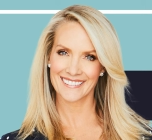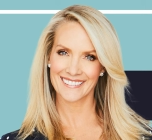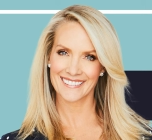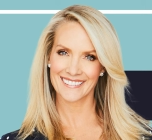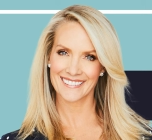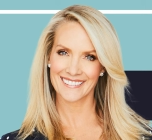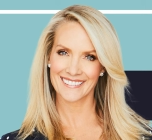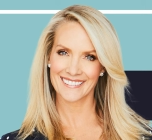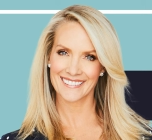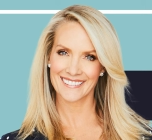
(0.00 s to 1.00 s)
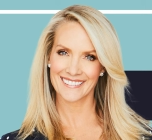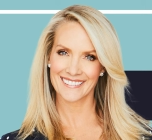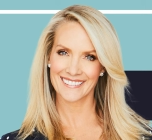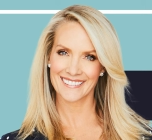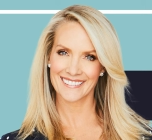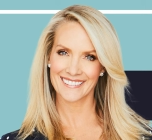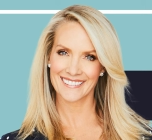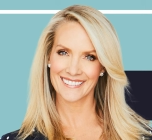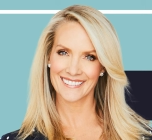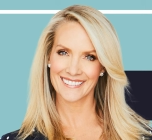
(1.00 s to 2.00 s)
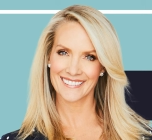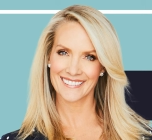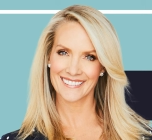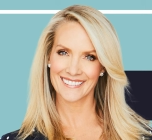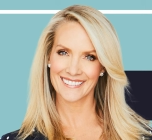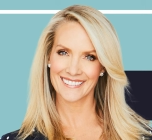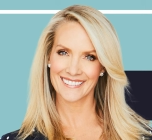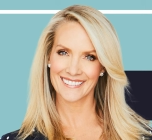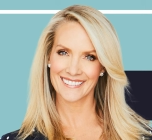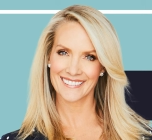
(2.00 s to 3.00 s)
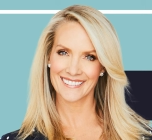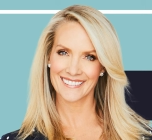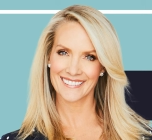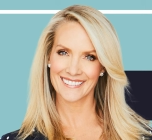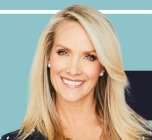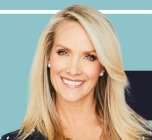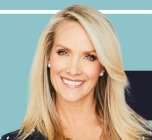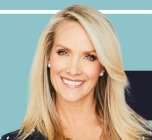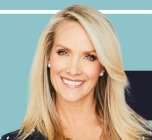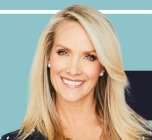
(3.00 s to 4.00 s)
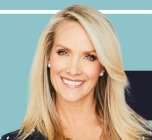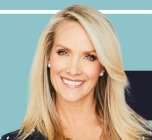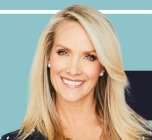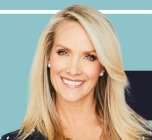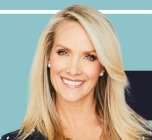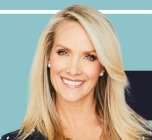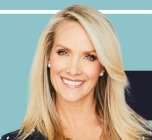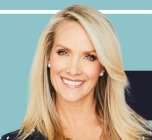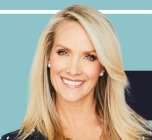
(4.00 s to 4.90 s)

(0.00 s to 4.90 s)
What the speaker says: The face doesn't move, so there is nothing to read.